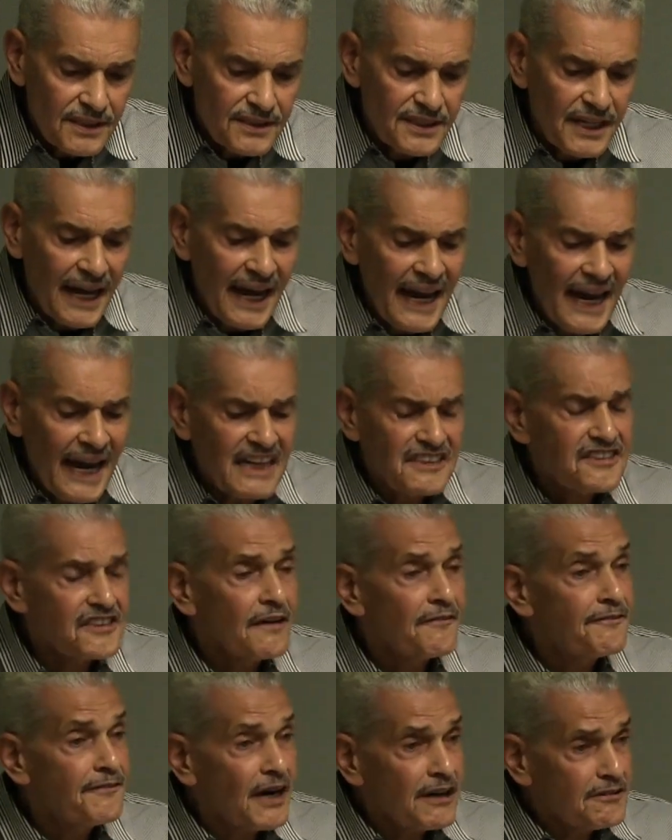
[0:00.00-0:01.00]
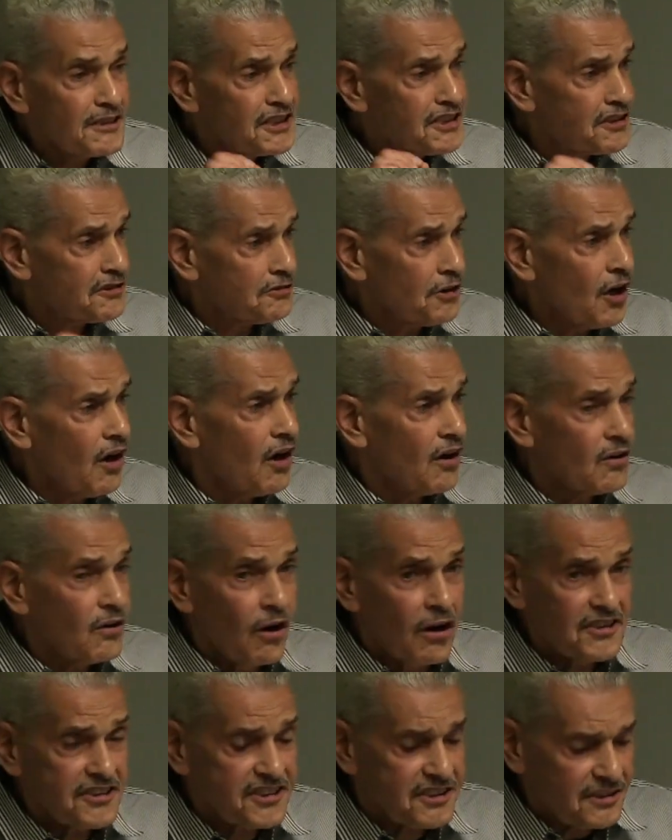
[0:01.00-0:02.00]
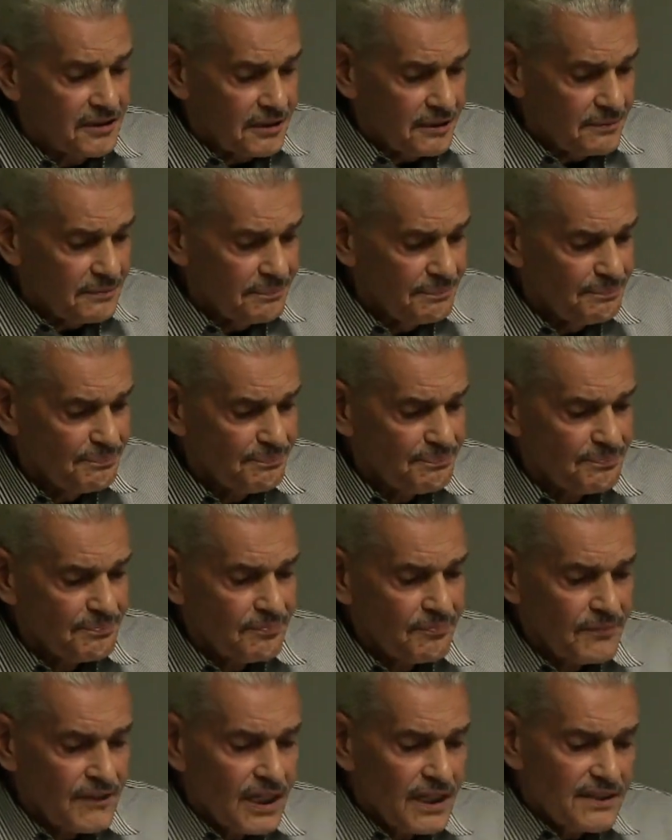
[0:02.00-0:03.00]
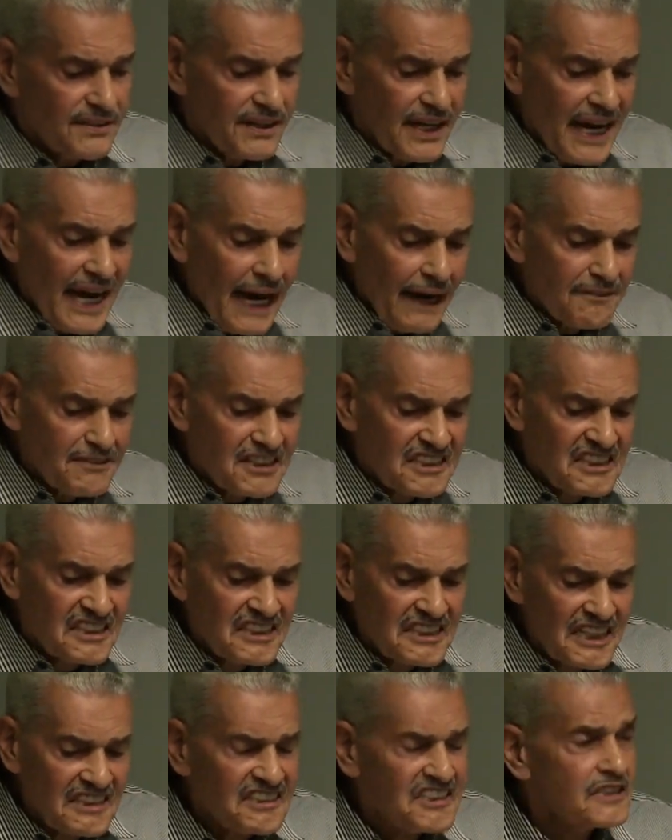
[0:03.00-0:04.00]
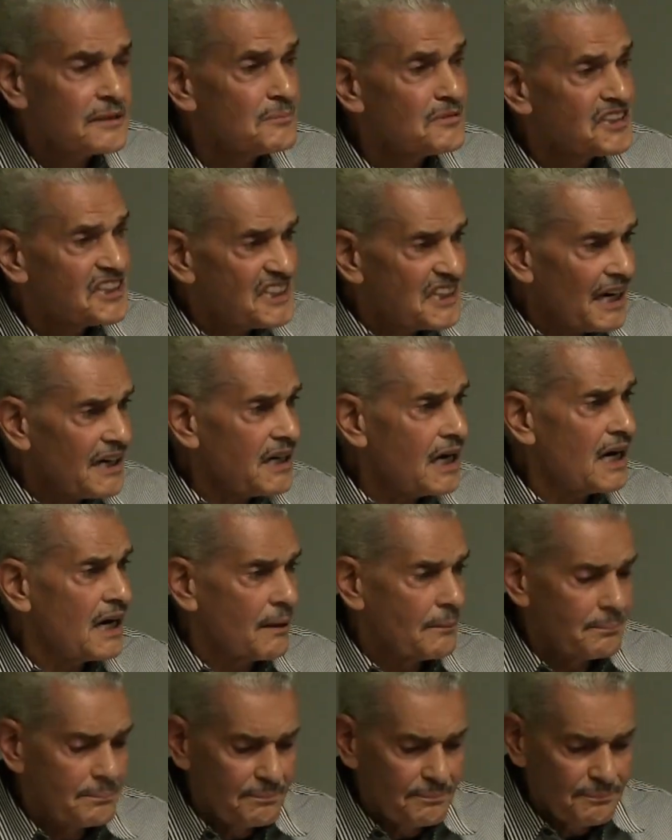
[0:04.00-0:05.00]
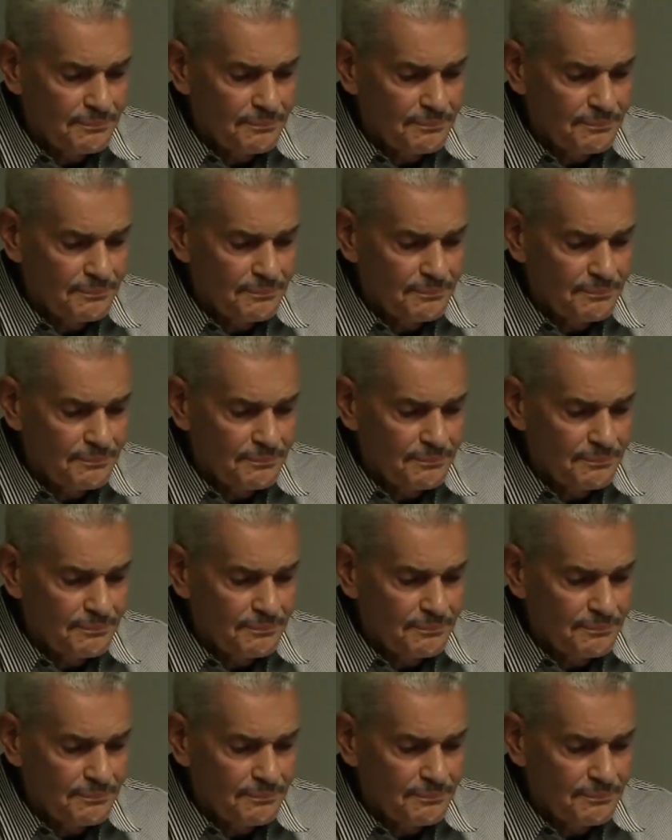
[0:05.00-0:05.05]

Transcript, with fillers: The ants are very strong also. They have a system set up.